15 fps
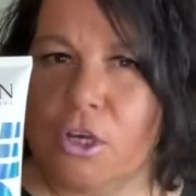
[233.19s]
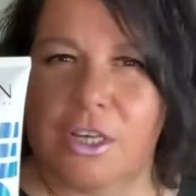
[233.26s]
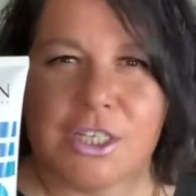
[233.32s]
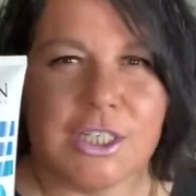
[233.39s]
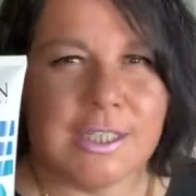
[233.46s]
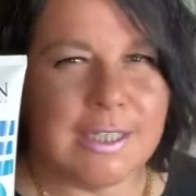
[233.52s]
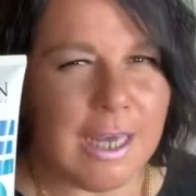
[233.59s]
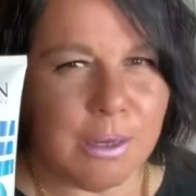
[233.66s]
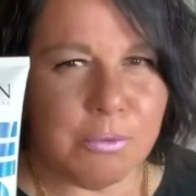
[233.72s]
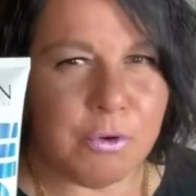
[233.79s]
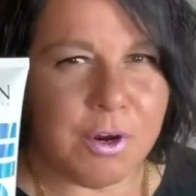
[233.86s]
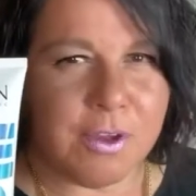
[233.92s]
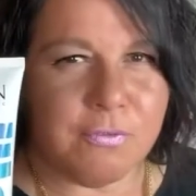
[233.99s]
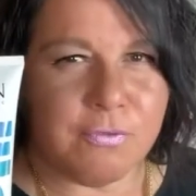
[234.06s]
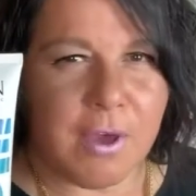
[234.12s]
Same
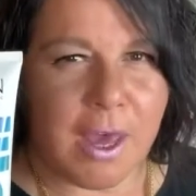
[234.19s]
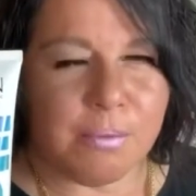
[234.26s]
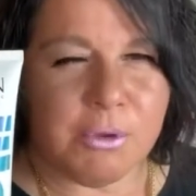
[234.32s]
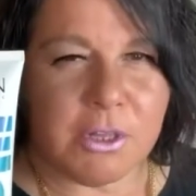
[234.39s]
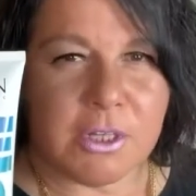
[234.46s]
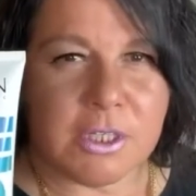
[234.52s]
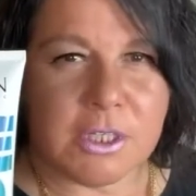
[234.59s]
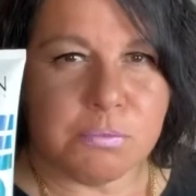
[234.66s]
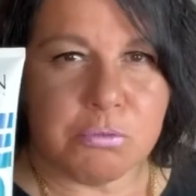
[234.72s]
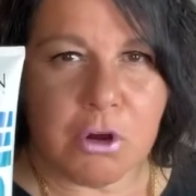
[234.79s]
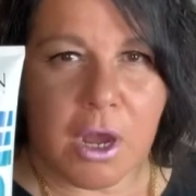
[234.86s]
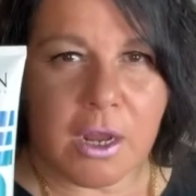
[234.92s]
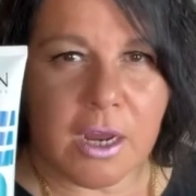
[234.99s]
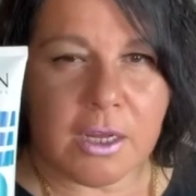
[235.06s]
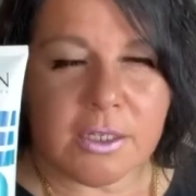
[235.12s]
great fabulous
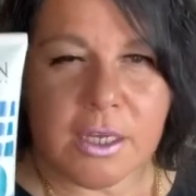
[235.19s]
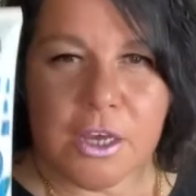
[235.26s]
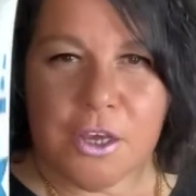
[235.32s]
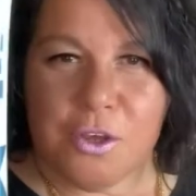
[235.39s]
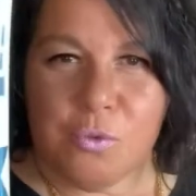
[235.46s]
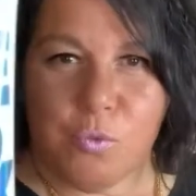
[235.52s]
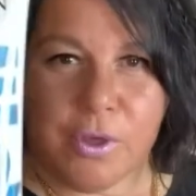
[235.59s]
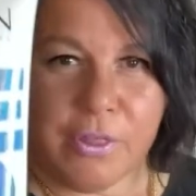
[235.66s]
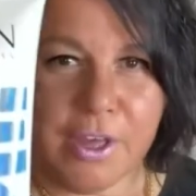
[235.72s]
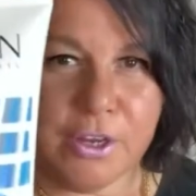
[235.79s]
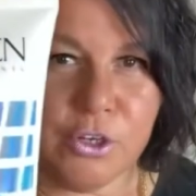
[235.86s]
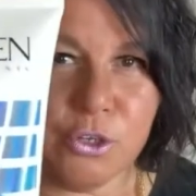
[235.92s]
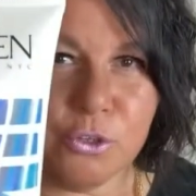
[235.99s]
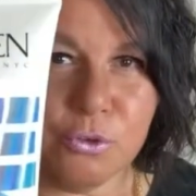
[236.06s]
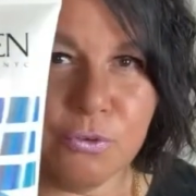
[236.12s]
product with a
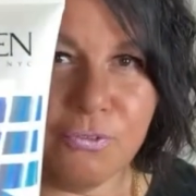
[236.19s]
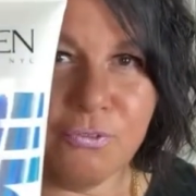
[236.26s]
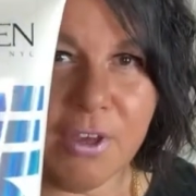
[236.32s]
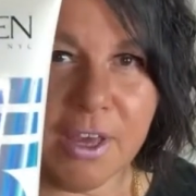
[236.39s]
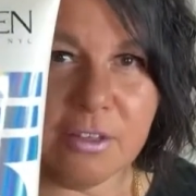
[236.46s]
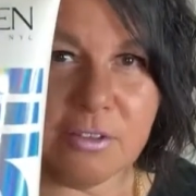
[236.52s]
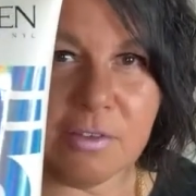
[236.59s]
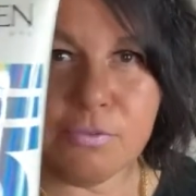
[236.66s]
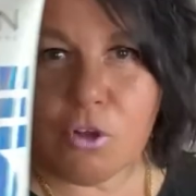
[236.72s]
new facelift.